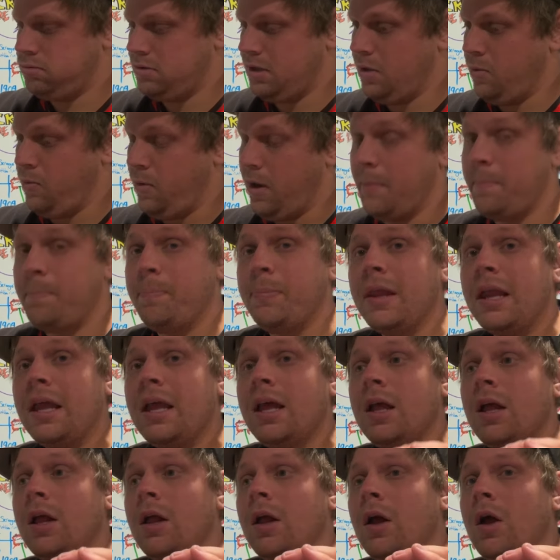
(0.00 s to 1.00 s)
Anyway,
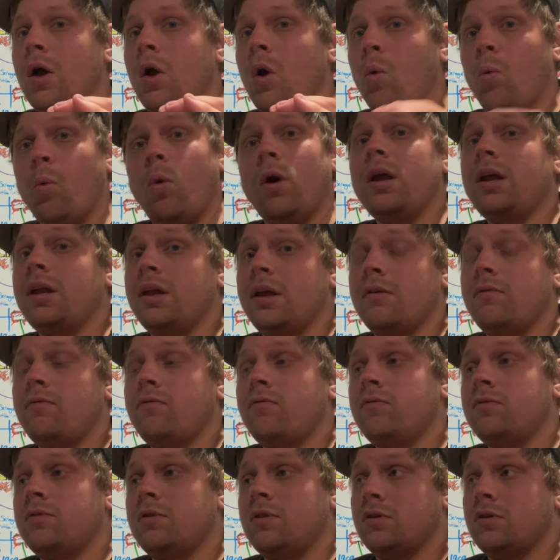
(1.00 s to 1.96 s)
what if